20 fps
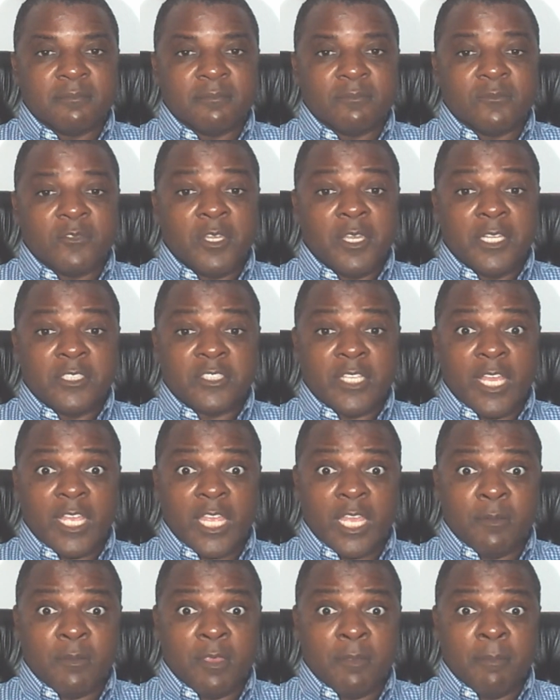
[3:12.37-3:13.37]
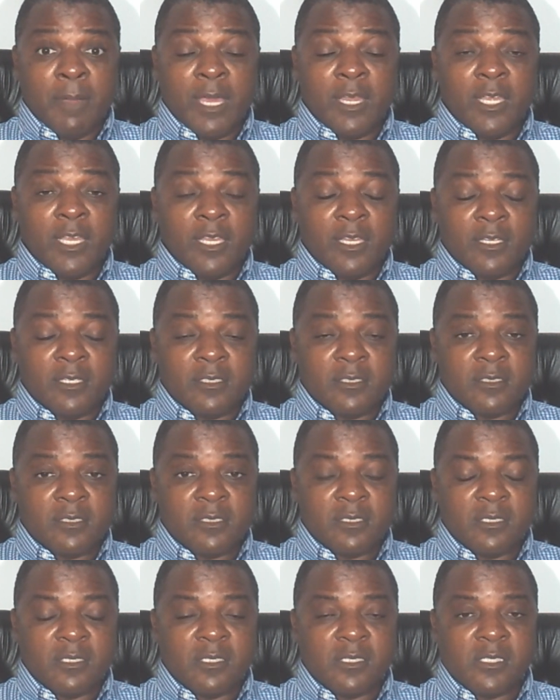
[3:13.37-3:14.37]
Well, they say give you money.
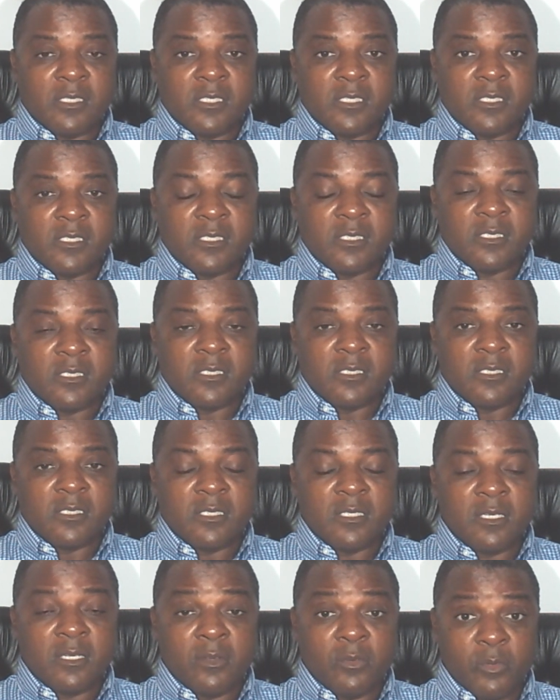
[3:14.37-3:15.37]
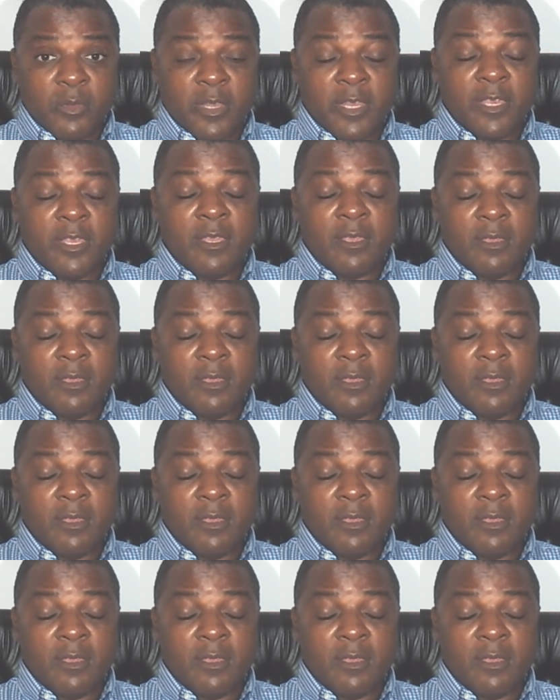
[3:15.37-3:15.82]
Really?